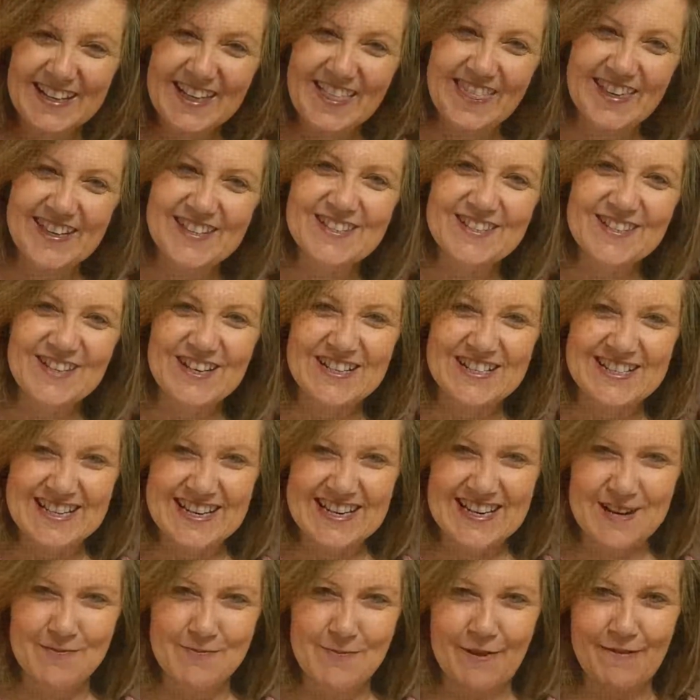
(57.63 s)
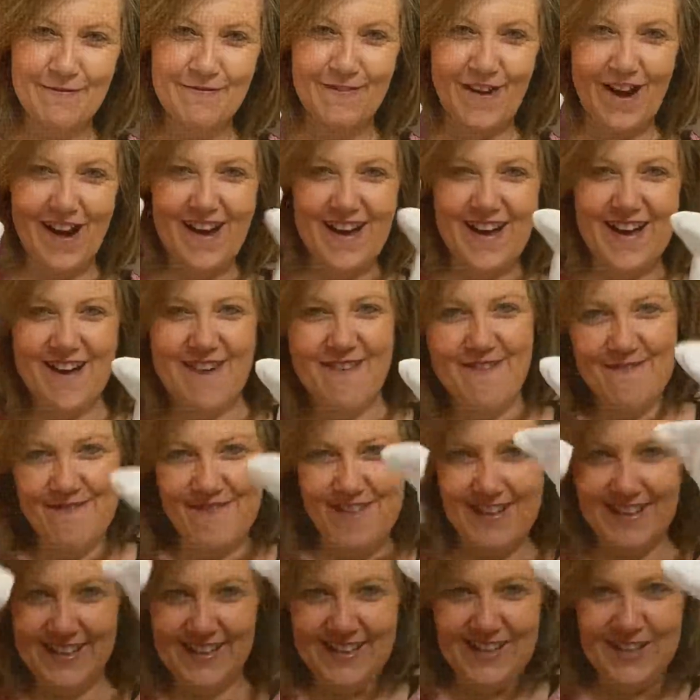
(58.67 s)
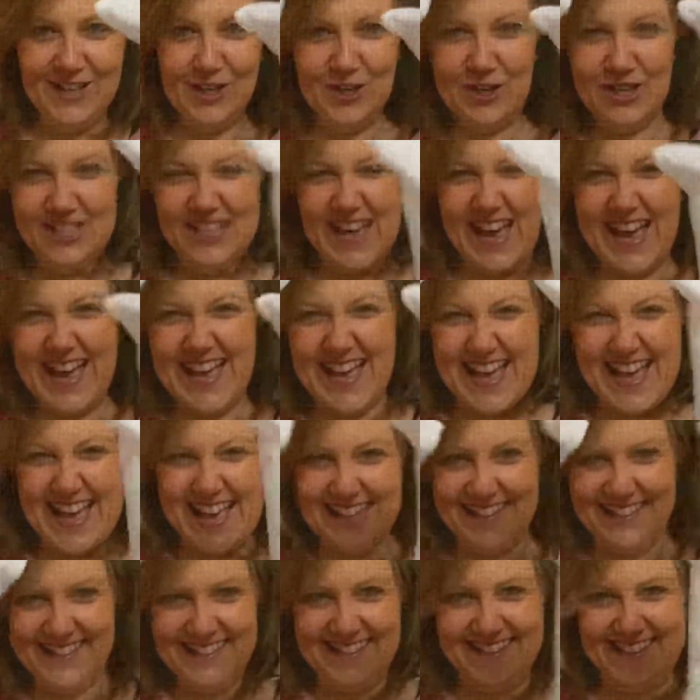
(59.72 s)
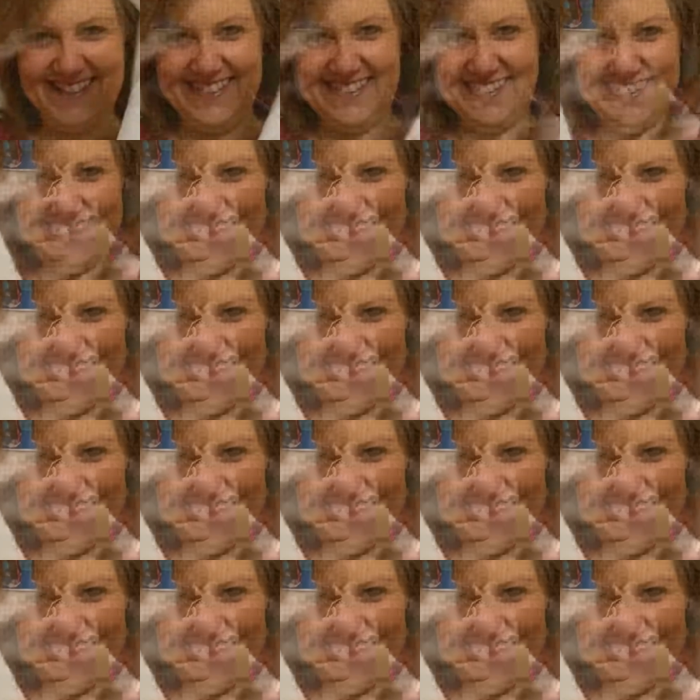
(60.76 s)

That's idea number 5. Cushions!